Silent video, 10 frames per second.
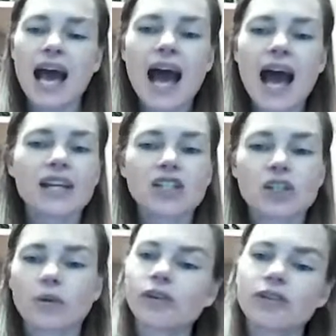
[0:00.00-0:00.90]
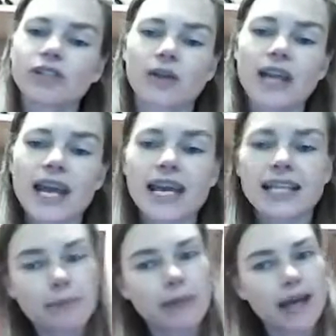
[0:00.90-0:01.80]
and you will also need
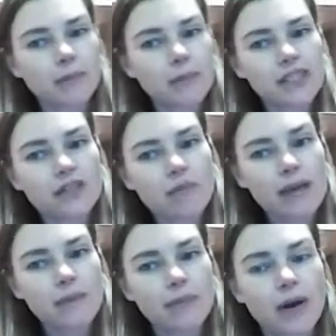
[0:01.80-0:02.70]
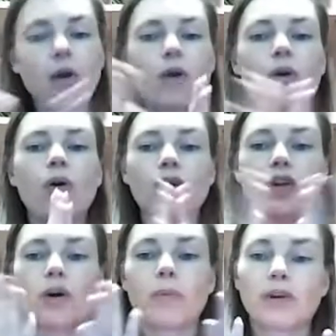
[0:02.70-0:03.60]
a blank piece of paper or
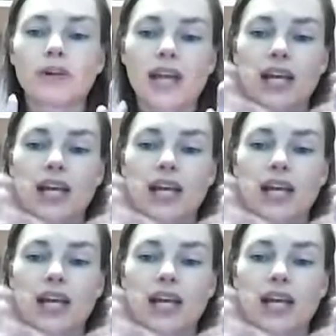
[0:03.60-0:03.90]
your book,